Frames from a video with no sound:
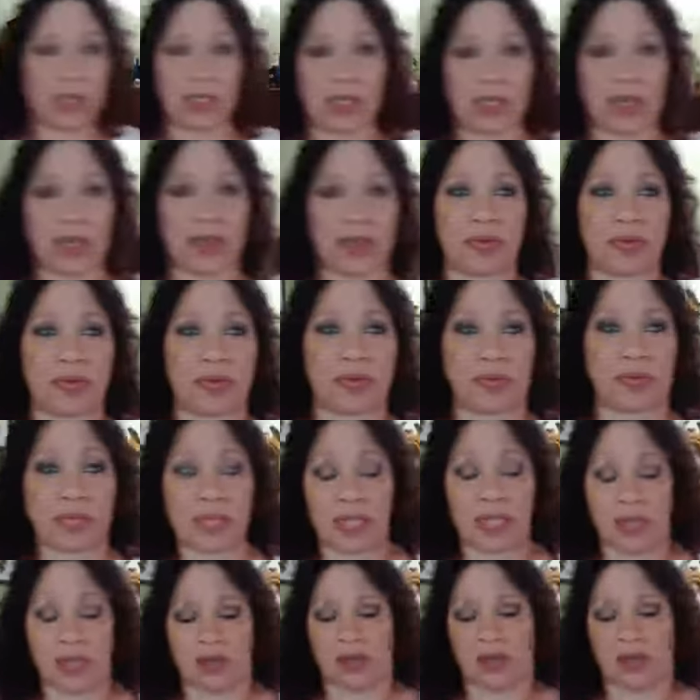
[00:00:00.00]
It's on the
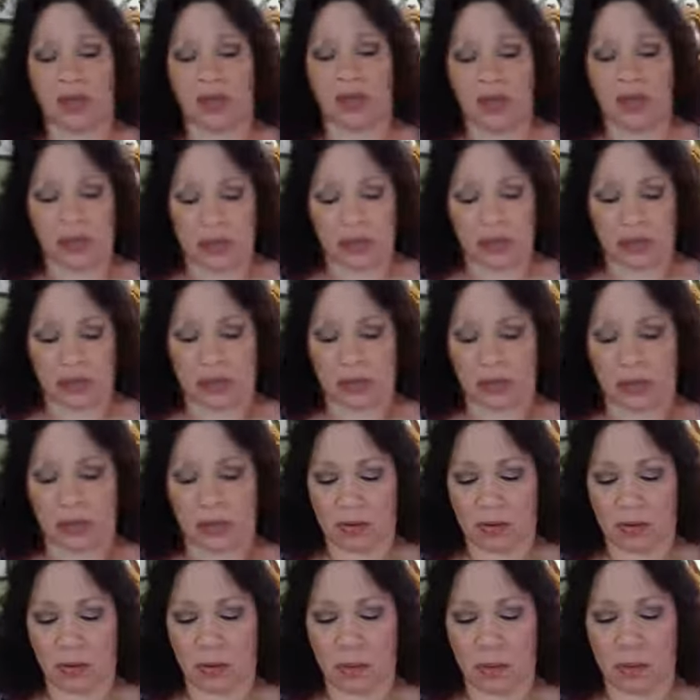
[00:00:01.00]
13th.
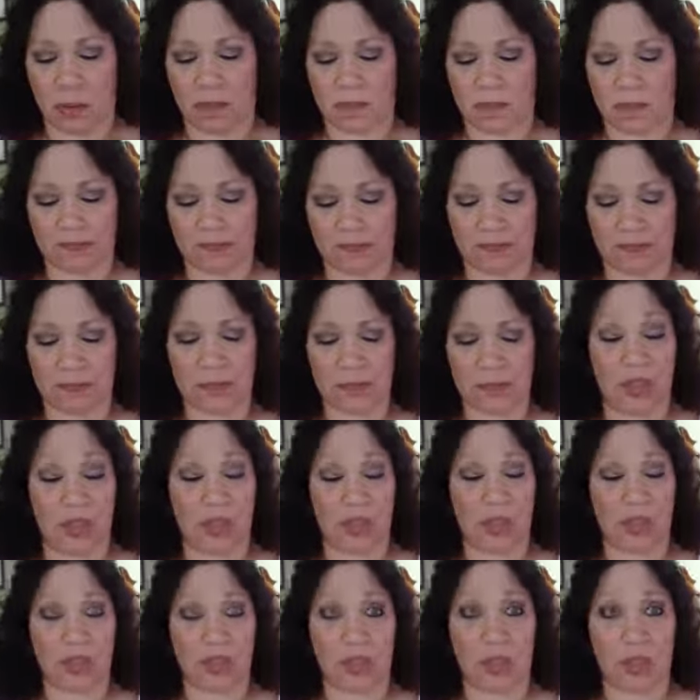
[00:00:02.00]
So
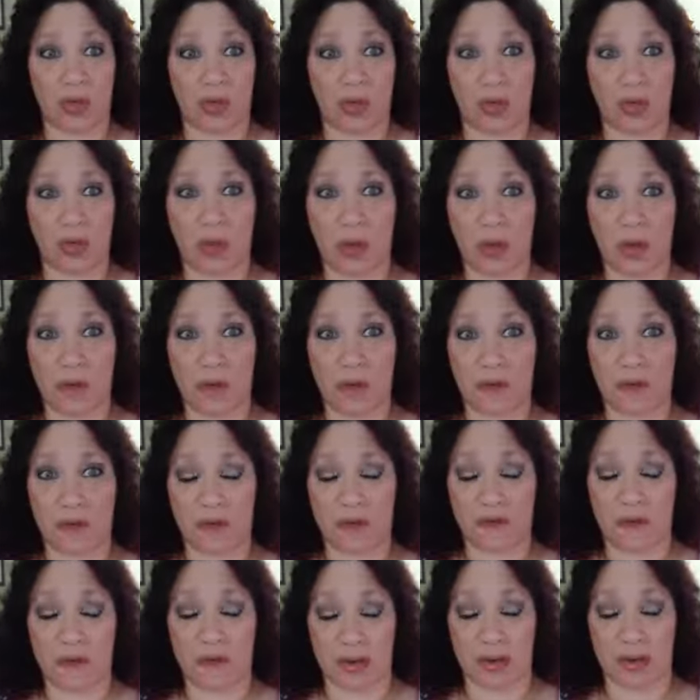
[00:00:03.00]
two
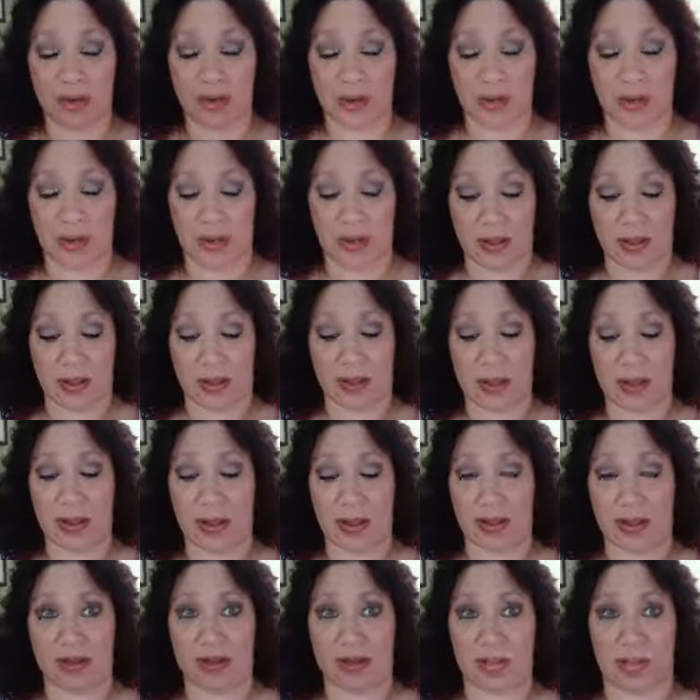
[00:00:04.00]
very
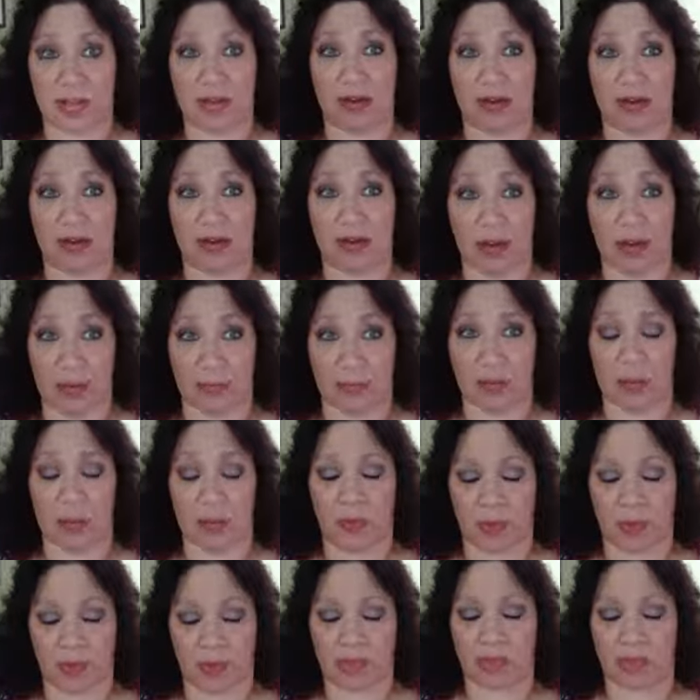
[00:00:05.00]
incredible
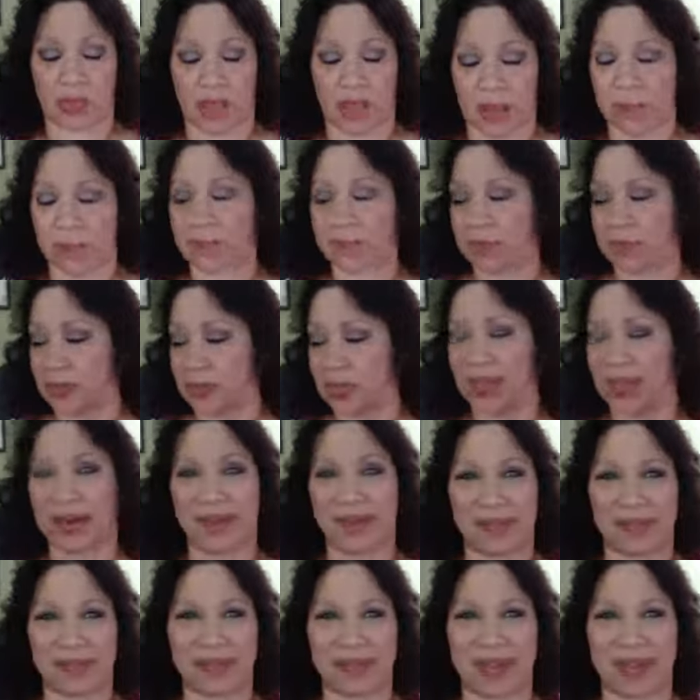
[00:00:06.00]
workshops that
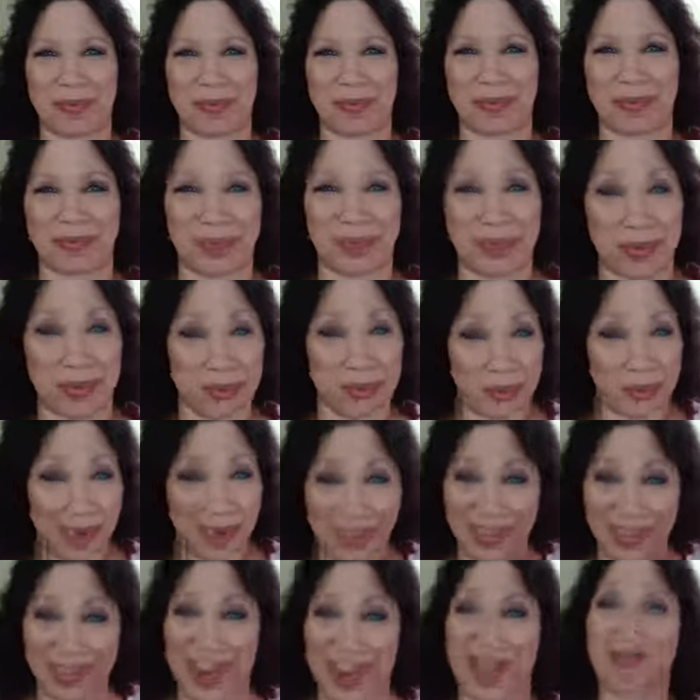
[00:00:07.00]
are available to you
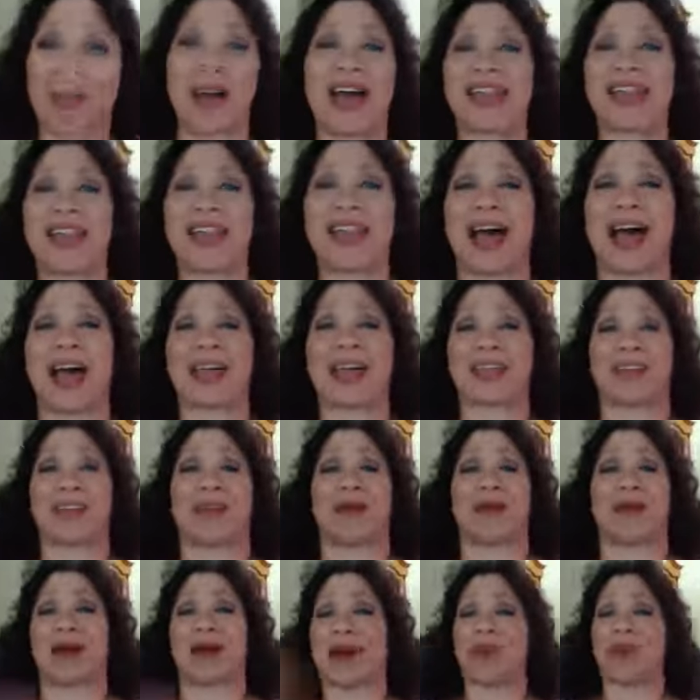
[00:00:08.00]
right now online.
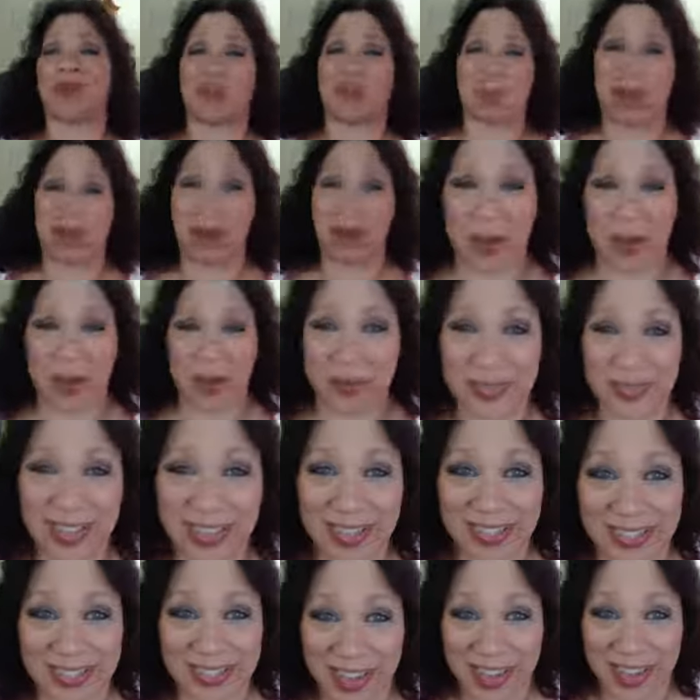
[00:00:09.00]
So head over to my
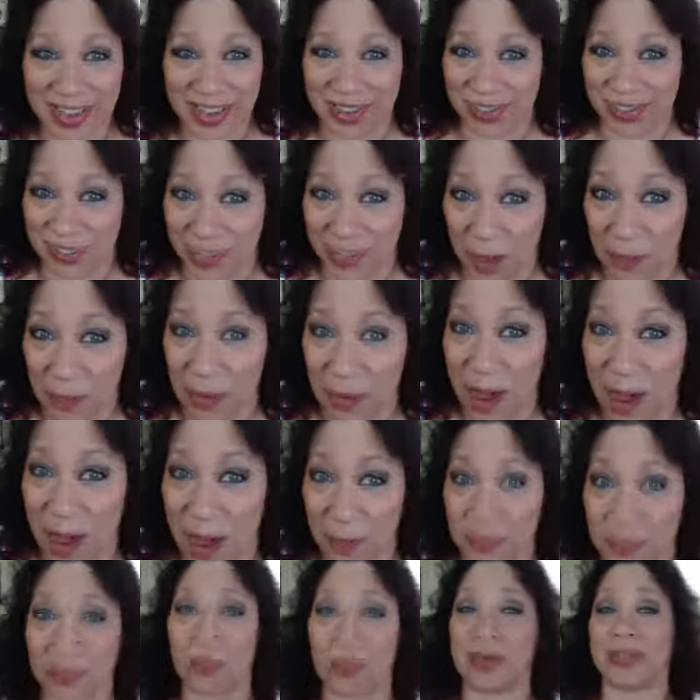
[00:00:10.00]
website and sign yourself
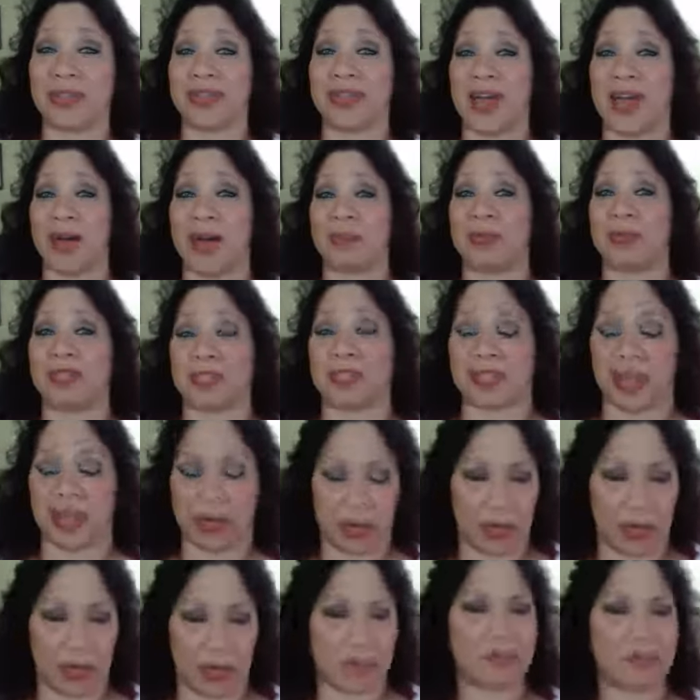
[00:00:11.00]
up. You will not be
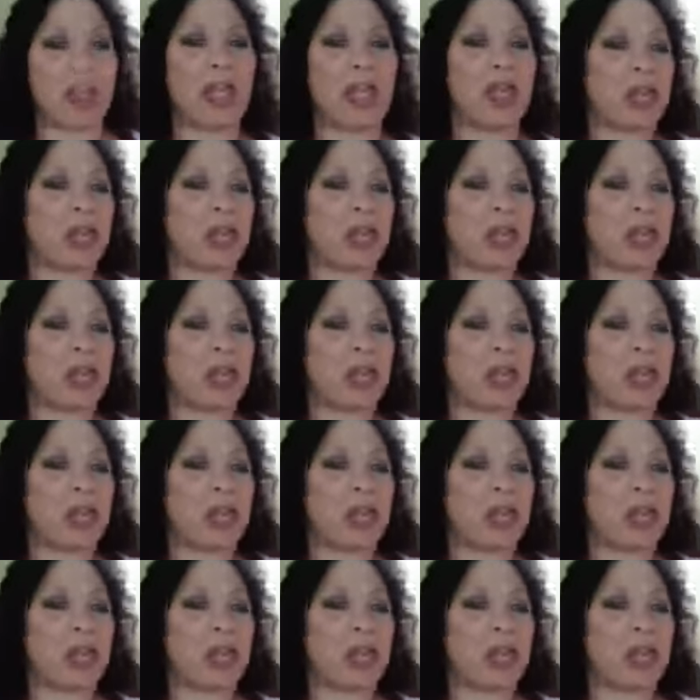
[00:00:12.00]
sorry.